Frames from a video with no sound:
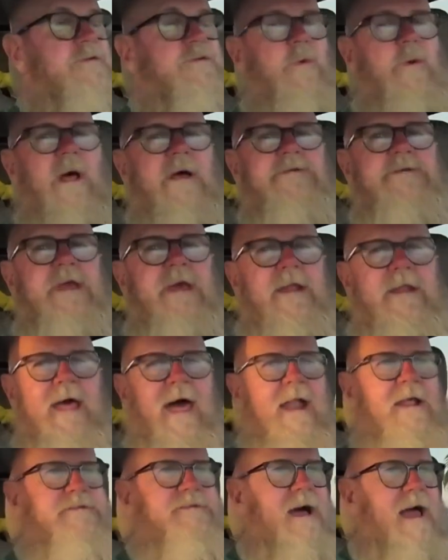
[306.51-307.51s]
what I was getting
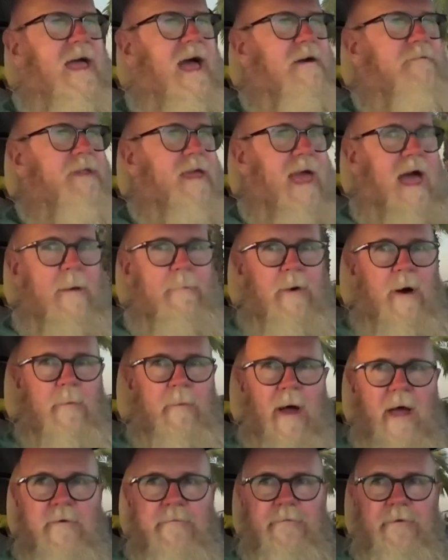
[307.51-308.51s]
at is I have the app on
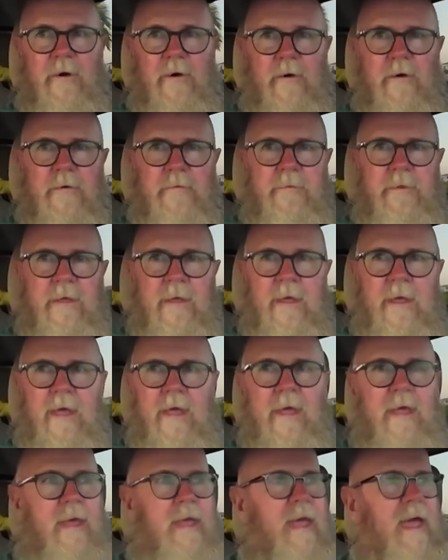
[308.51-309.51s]
my
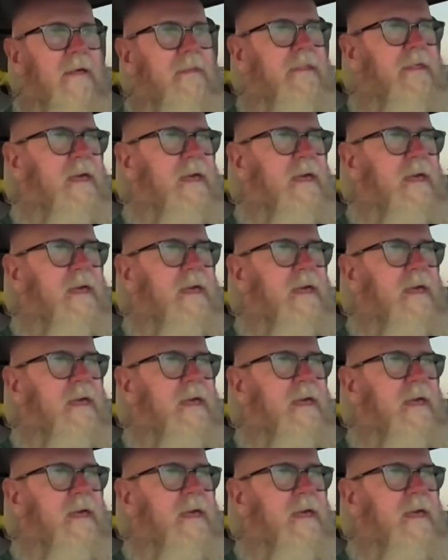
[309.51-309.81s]
phone, and